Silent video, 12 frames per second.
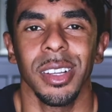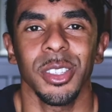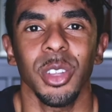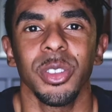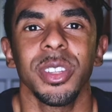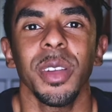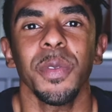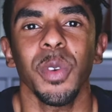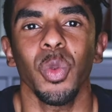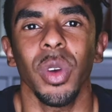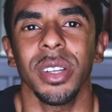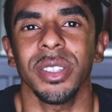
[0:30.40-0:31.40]
So
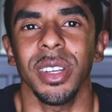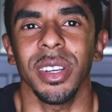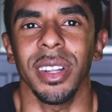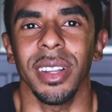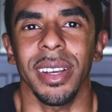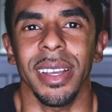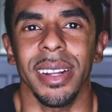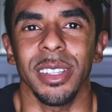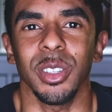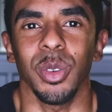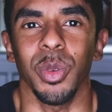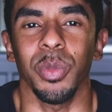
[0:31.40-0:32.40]
different ways that you can look
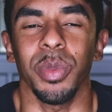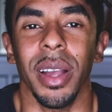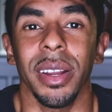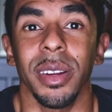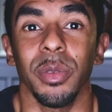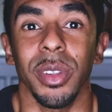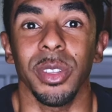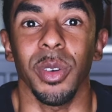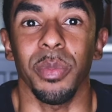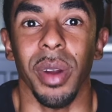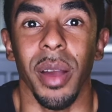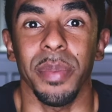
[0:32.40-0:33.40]
into buying a rental
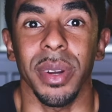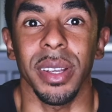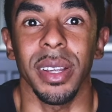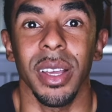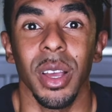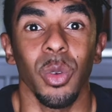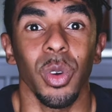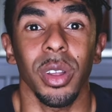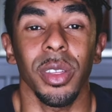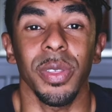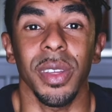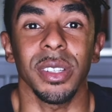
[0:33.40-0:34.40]
property. One
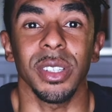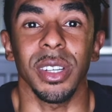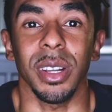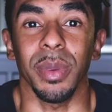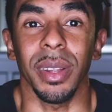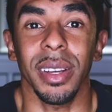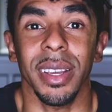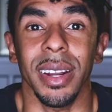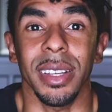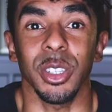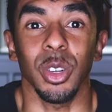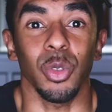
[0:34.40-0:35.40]
of the things you're going to be looking
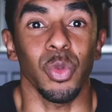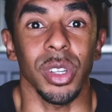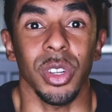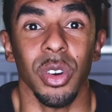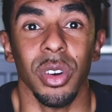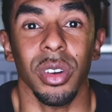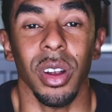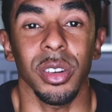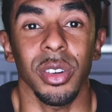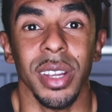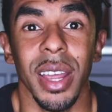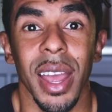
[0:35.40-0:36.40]
at is your return on
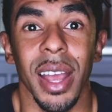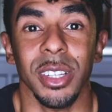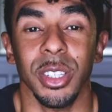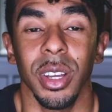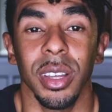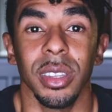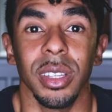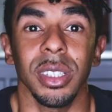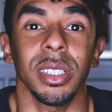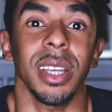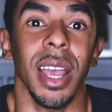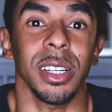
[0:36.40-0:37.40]
your cash, and this
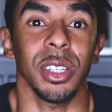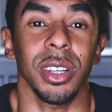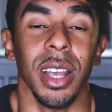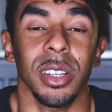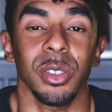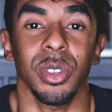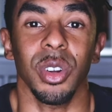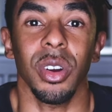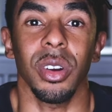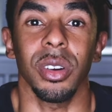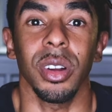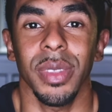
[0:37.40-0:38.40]
is cash on cash
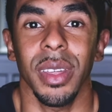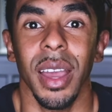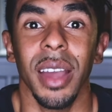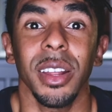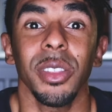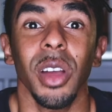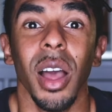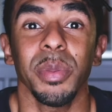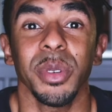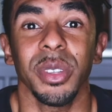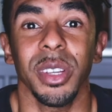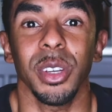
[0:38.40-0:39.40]
return. Another
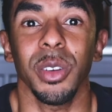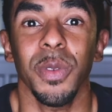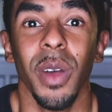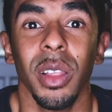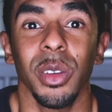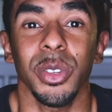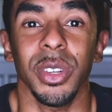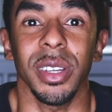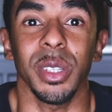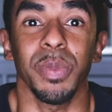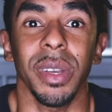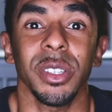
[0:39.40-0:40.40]
option that you can follow
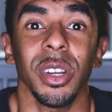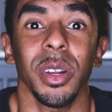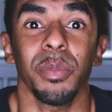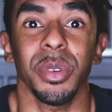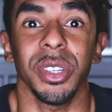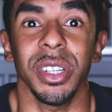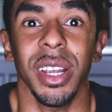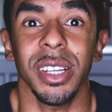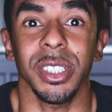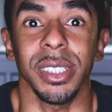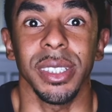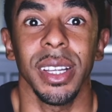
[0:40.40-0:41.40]
is based on
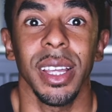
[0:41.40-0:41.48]
appreciation.